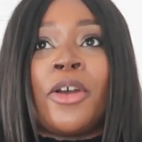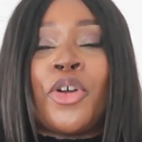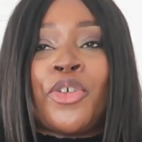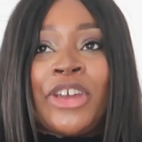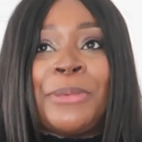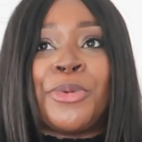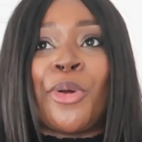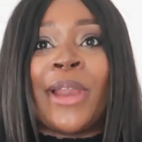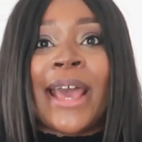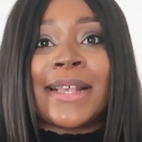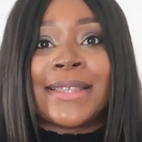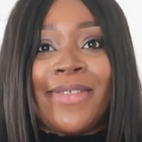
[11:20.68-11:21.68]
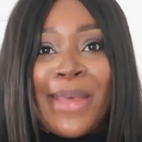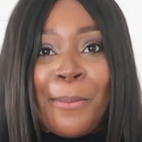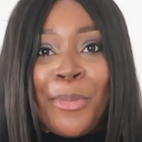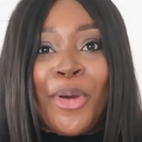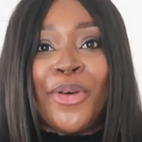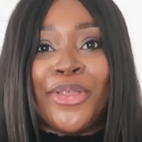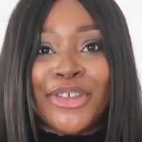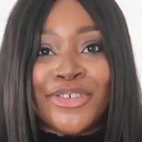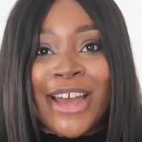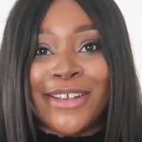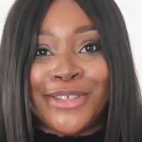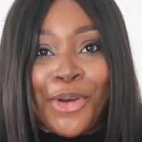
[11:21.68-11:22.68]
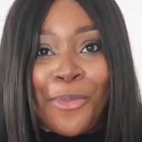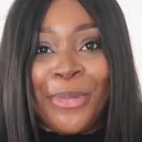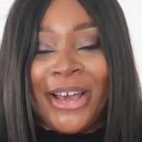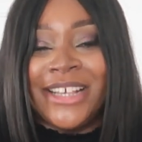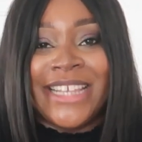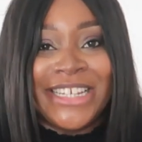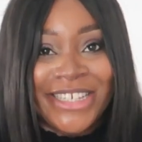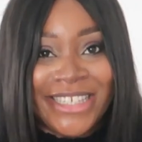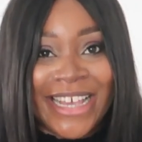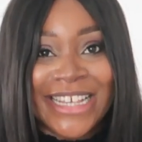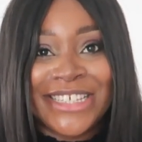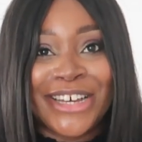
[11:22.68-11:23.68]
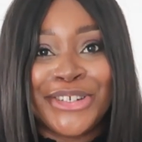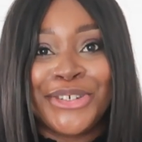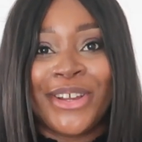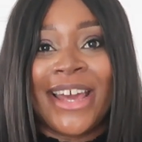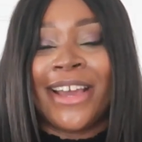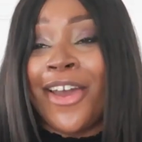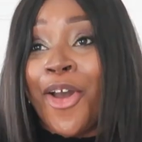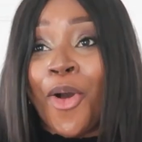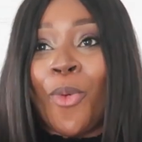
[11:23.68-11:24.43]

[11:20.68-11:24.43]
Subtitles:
cream your legs and then put the trousers on because they just get stuck to your leg.